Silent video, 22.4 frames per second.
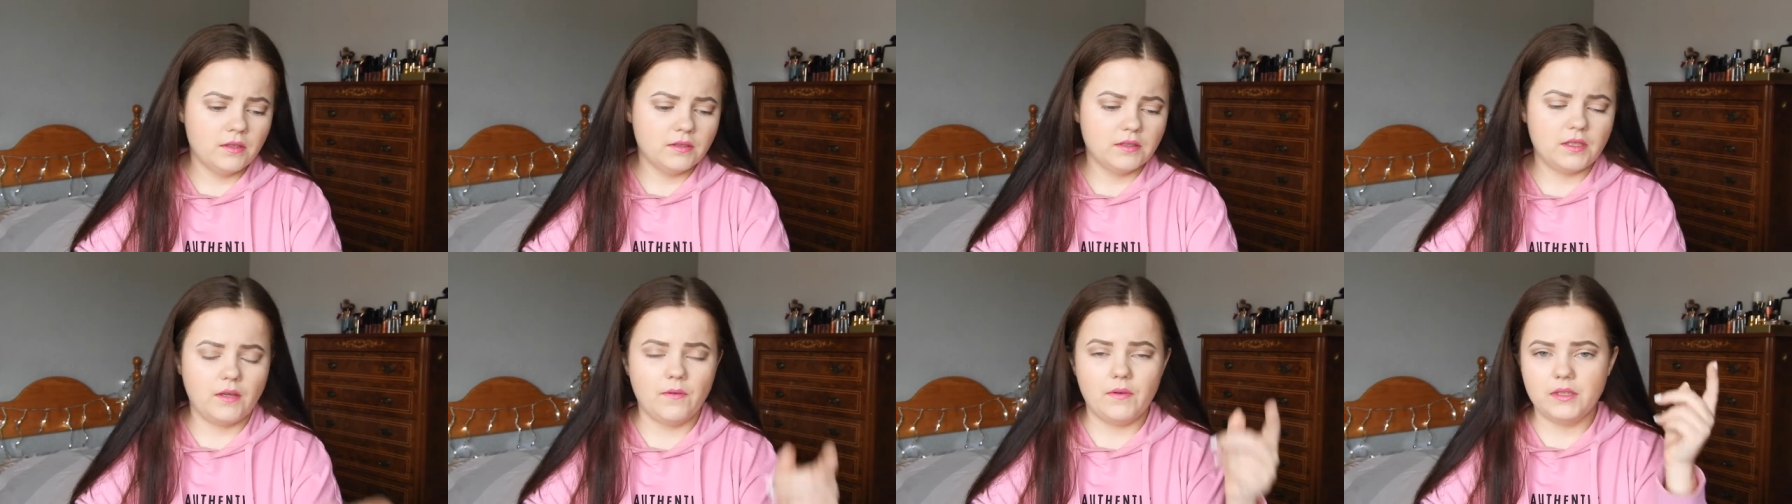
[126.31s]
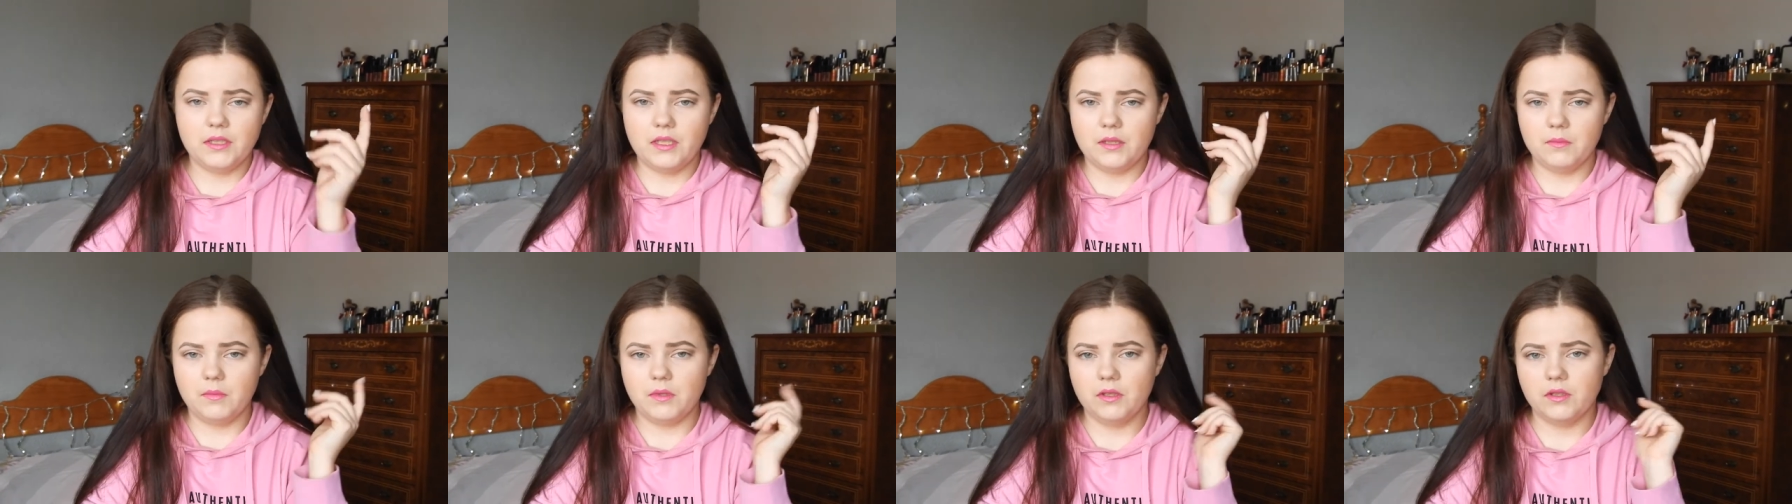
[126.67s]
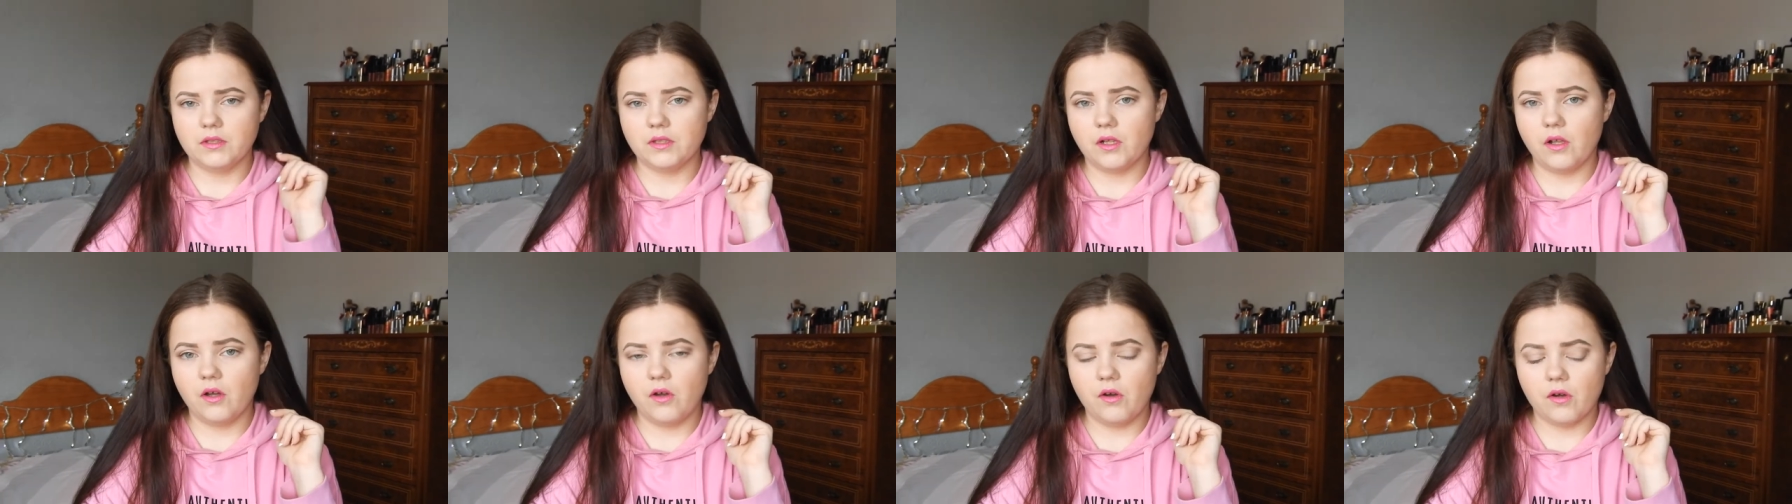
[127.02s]
17
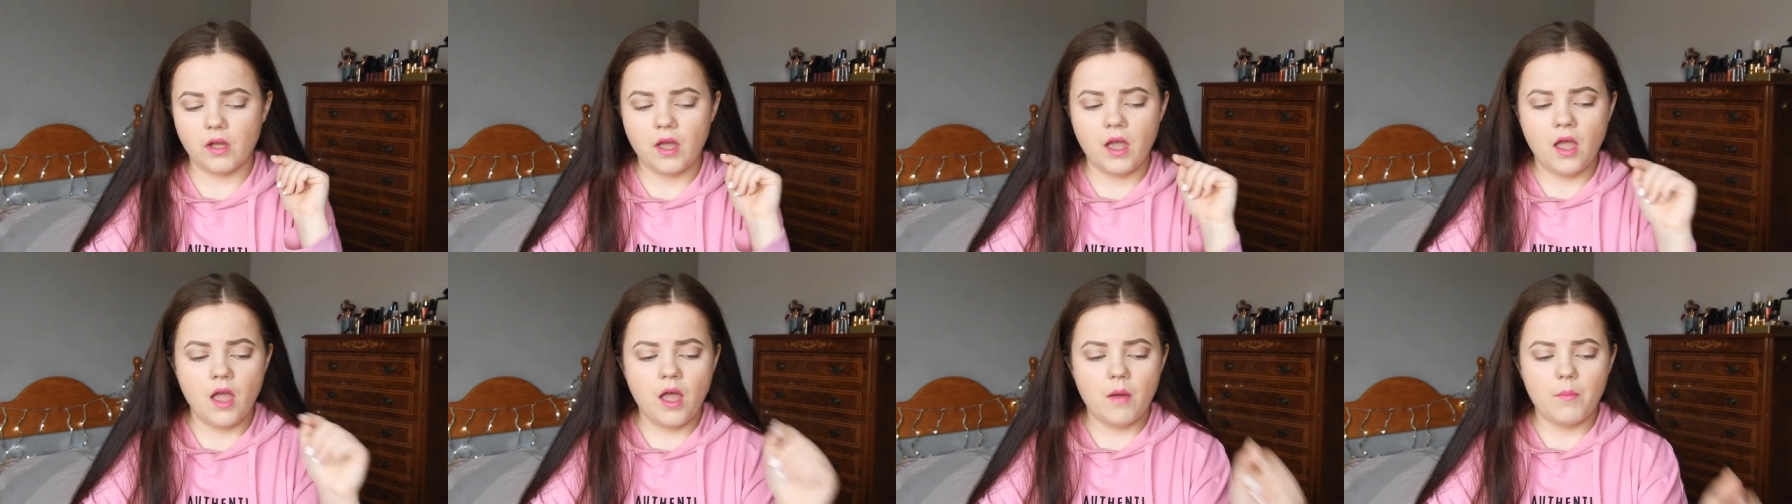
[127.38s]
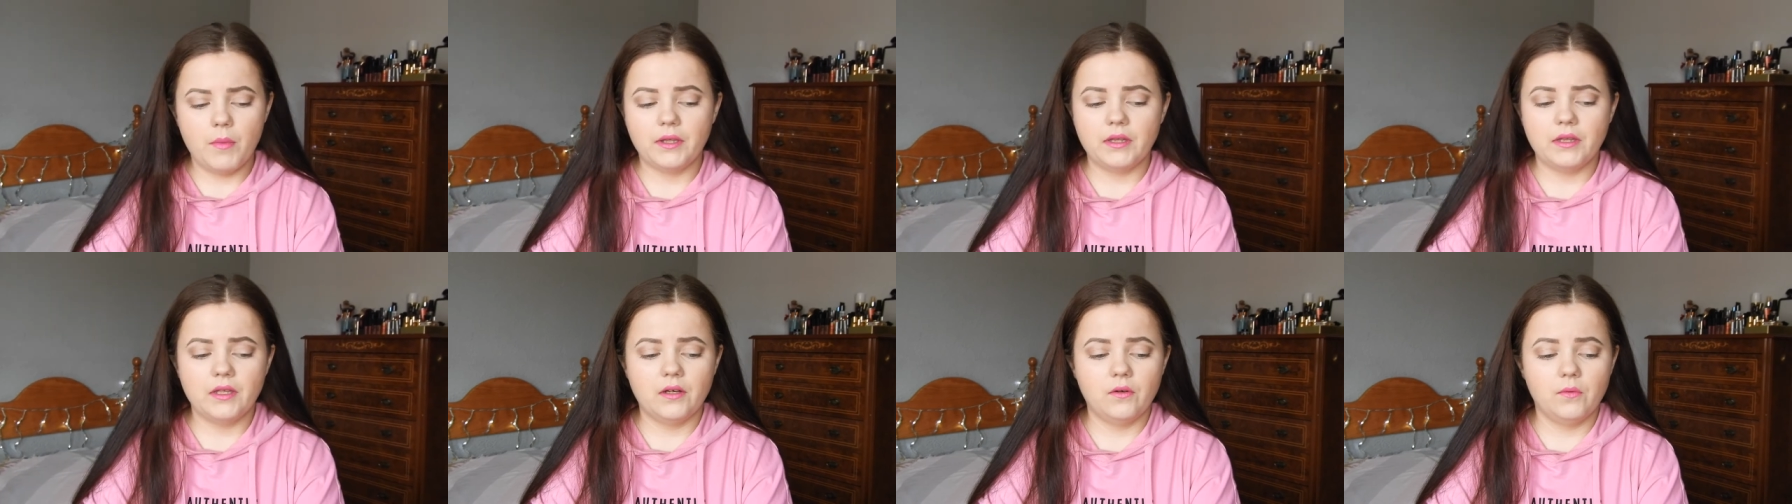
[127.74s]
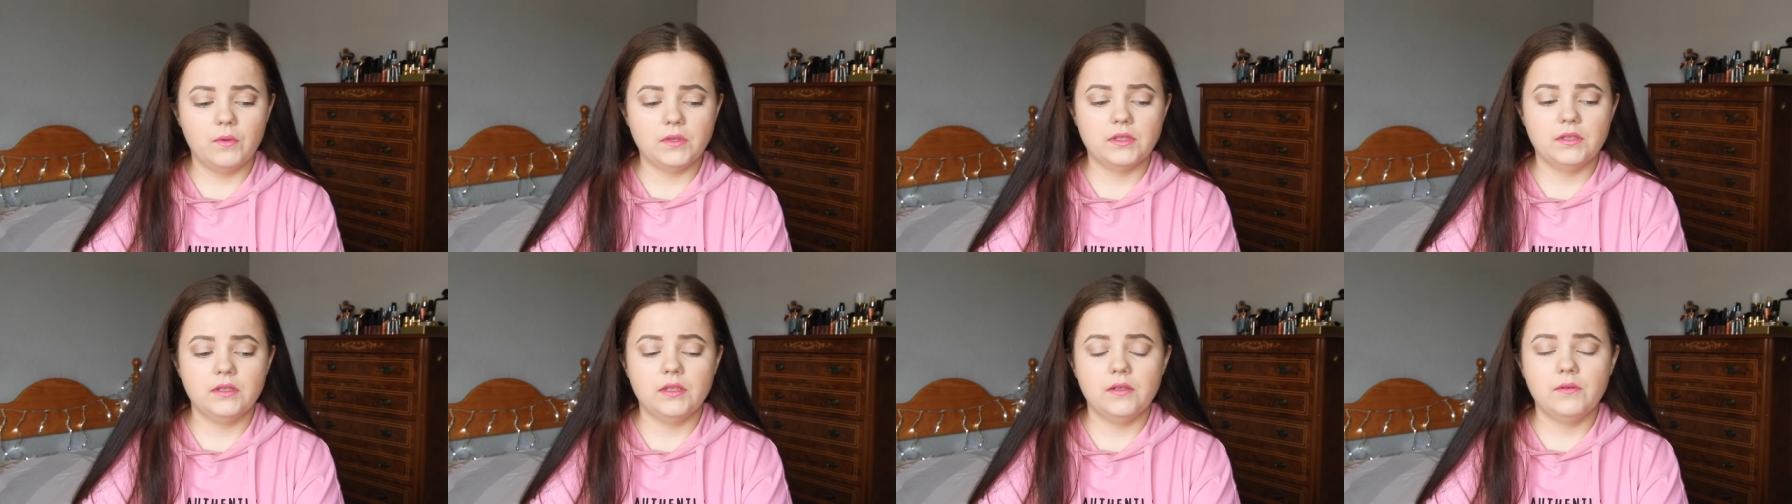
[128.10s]
minutes long but there
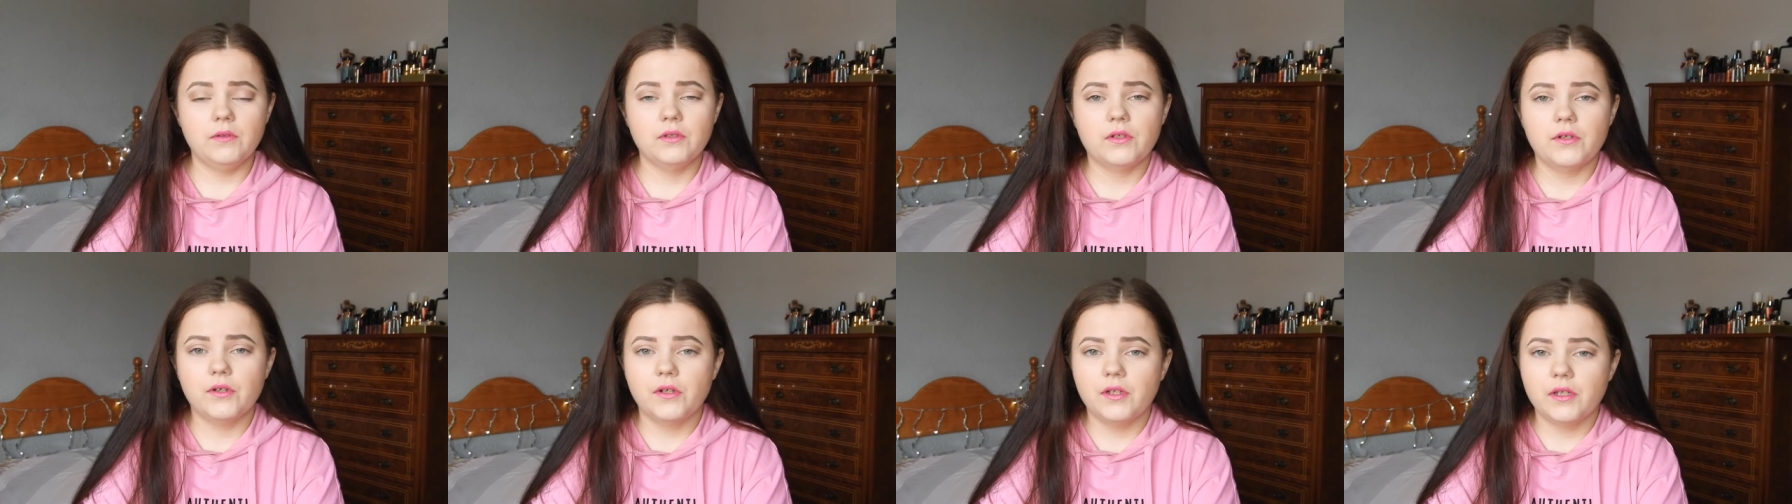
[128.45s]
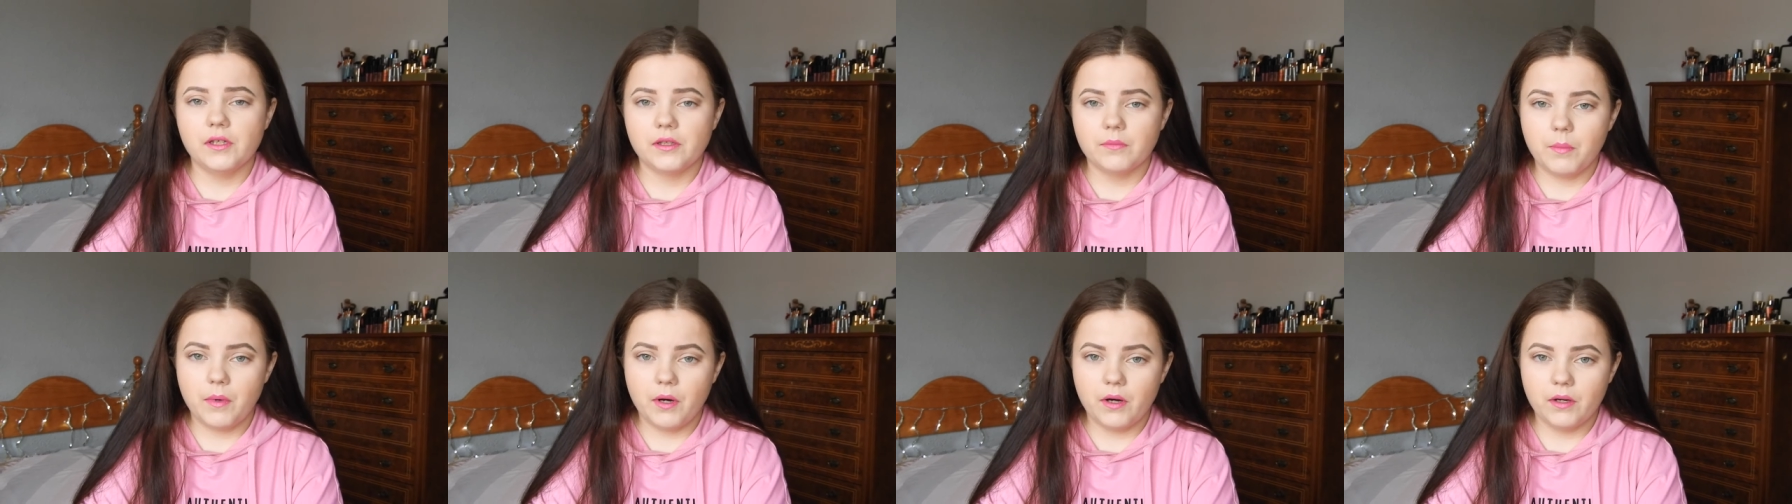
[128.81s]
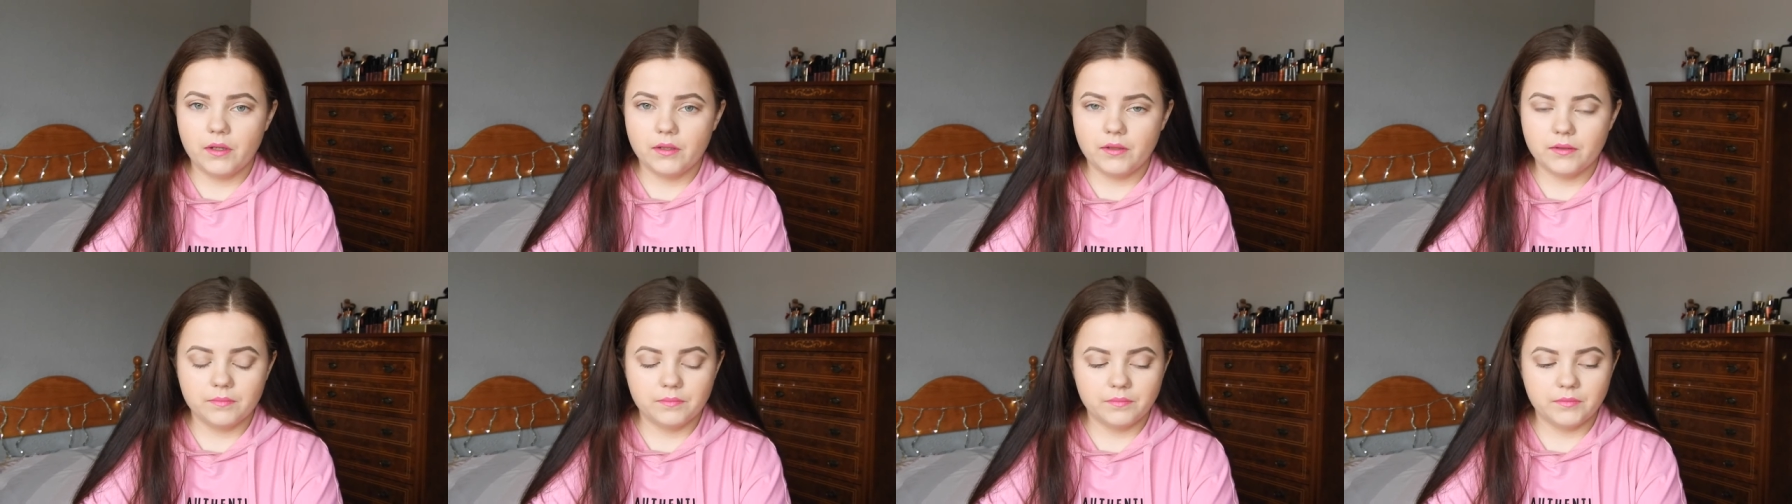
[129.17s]
wasn't even curling
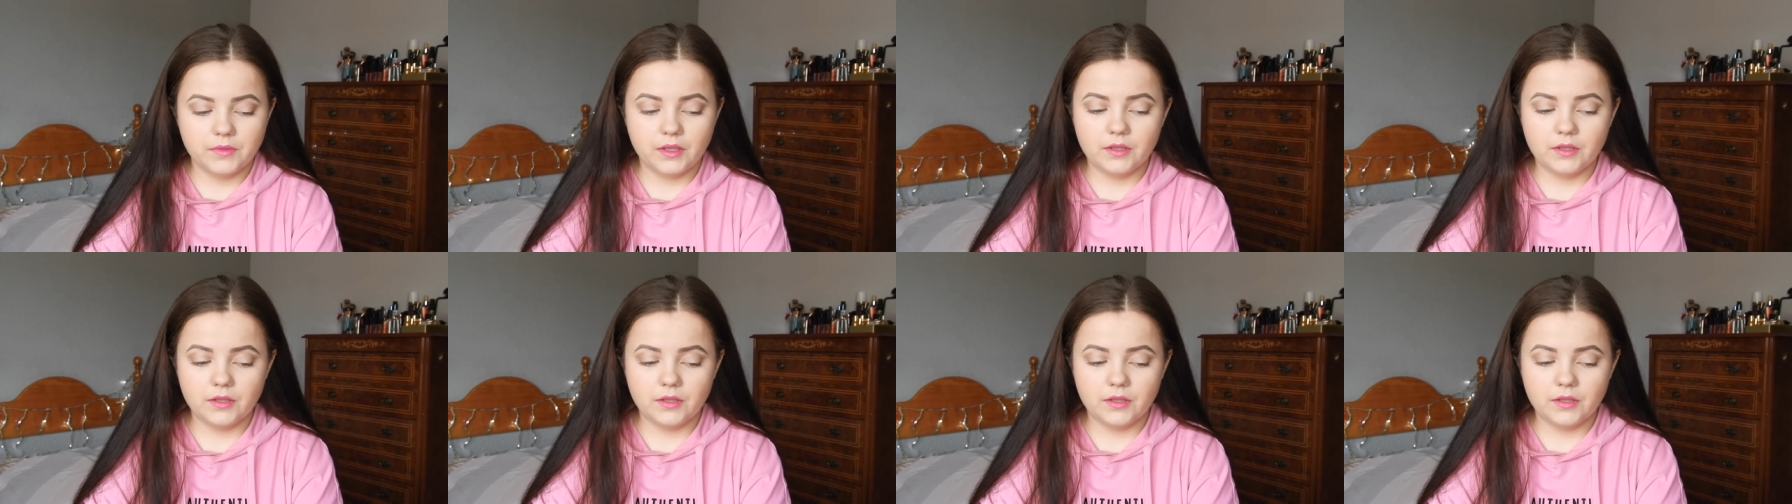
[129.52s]
part